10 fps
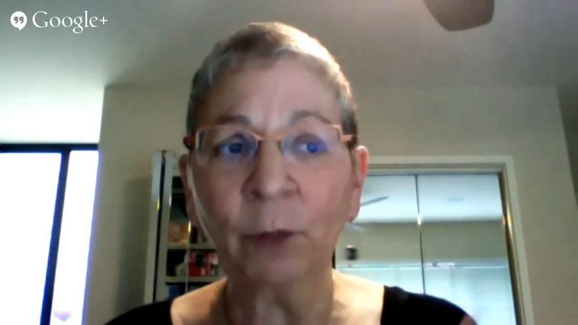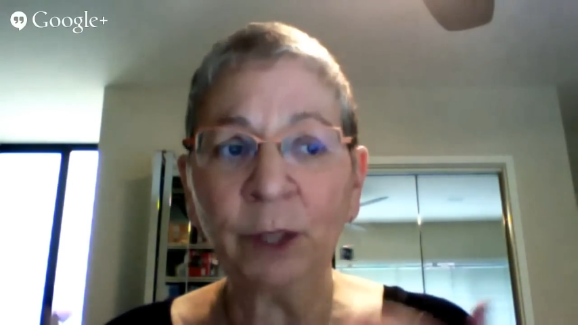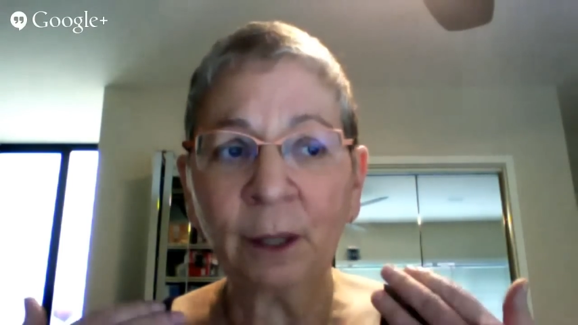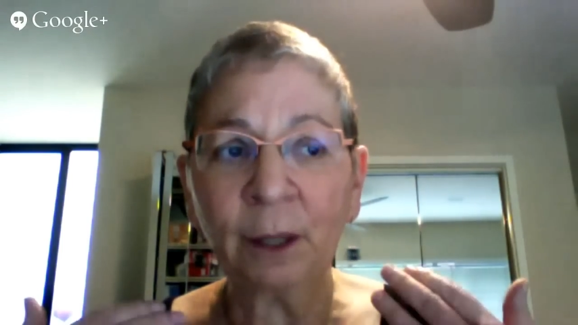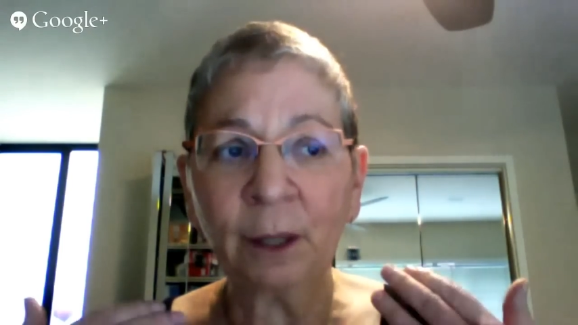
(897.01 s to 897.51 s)

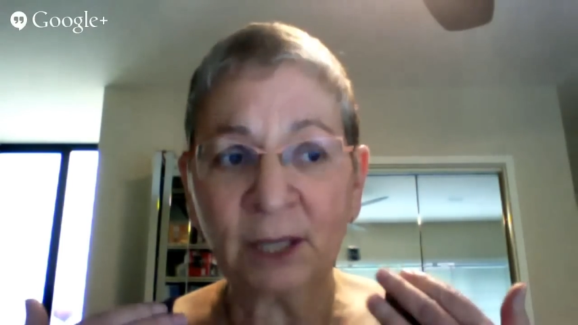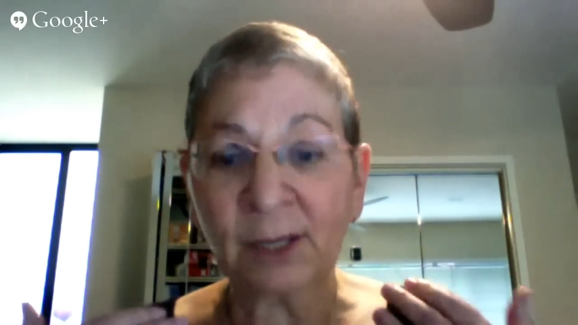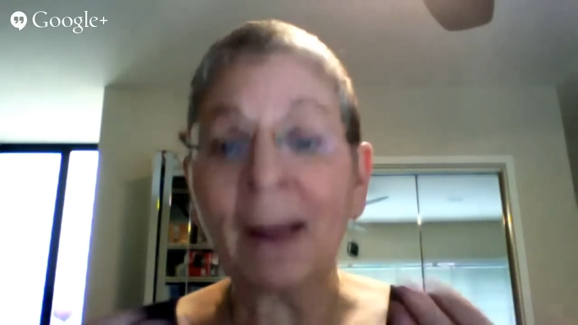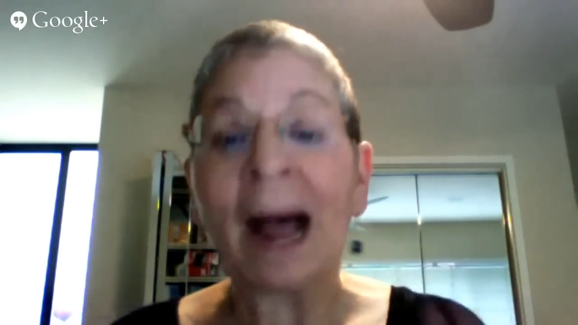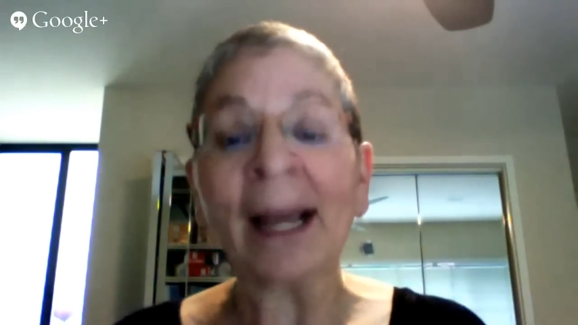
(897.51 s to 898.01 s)

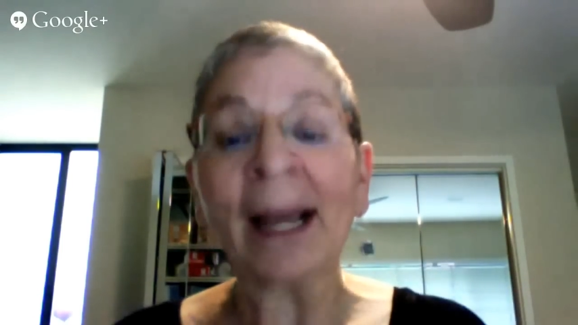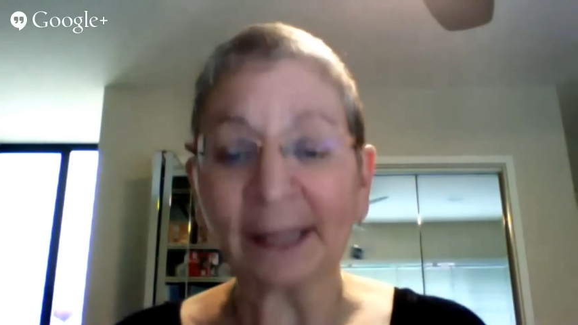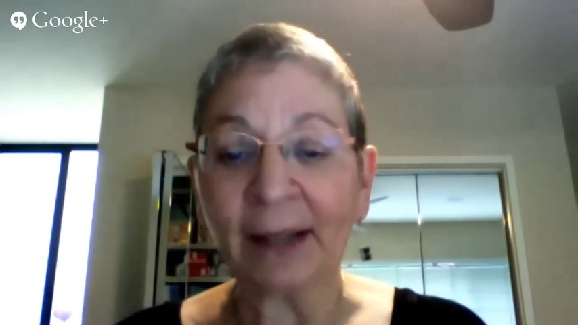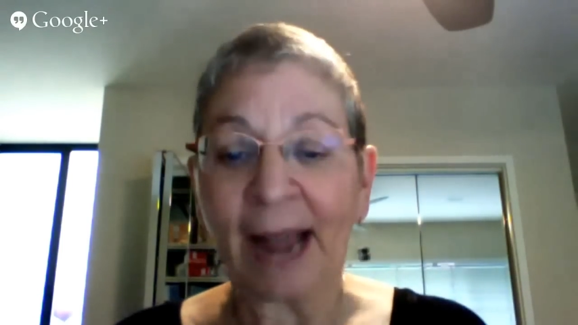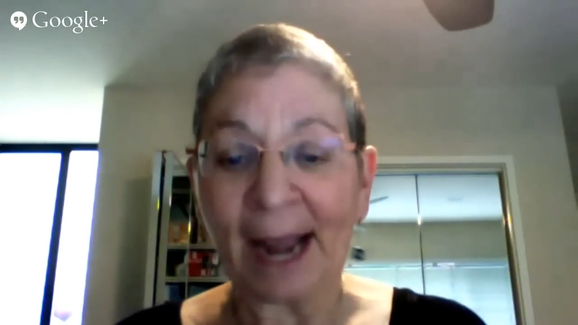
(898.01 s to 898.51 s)
smiling
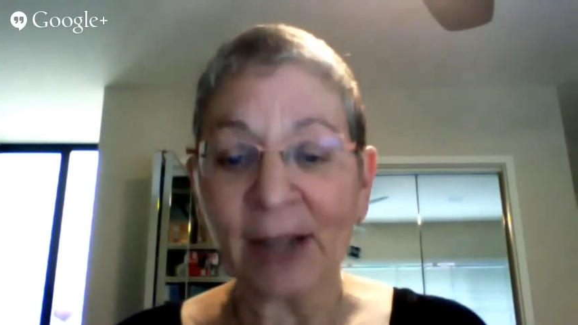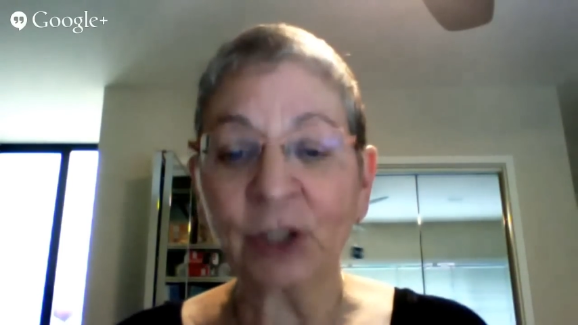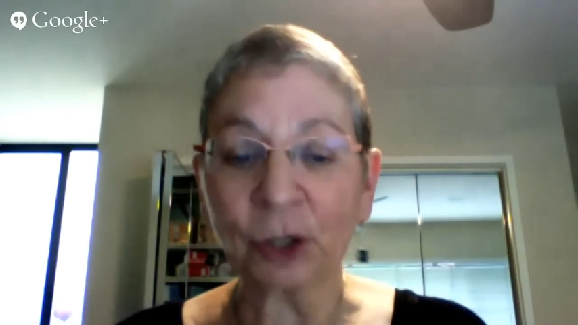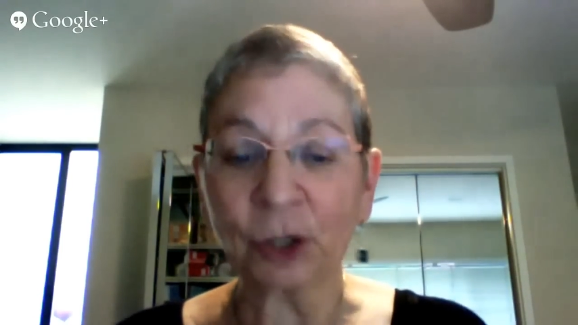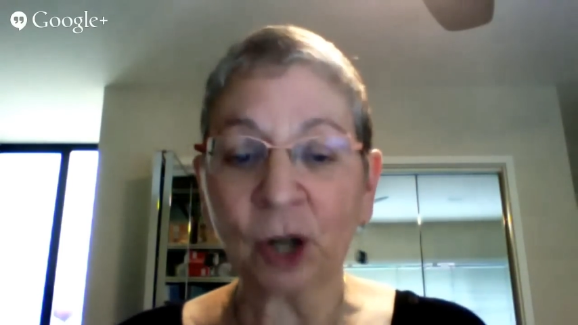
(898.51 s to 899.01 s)
as you're
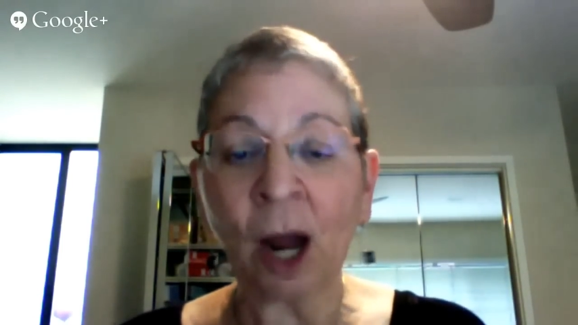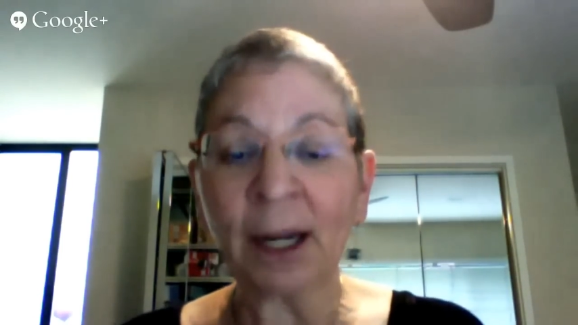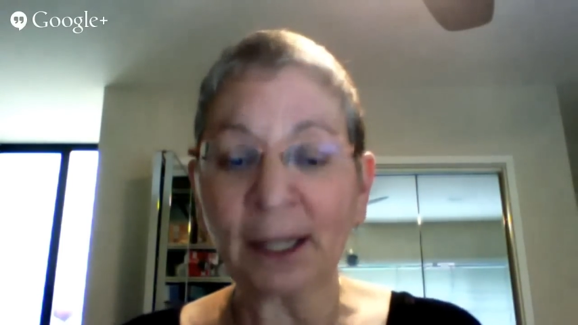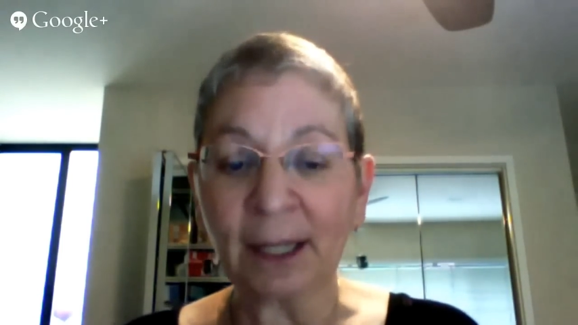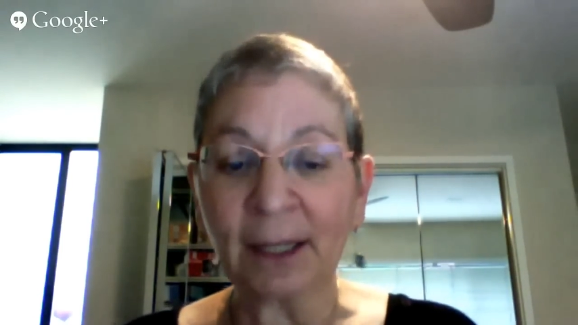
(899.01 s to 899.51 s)
talking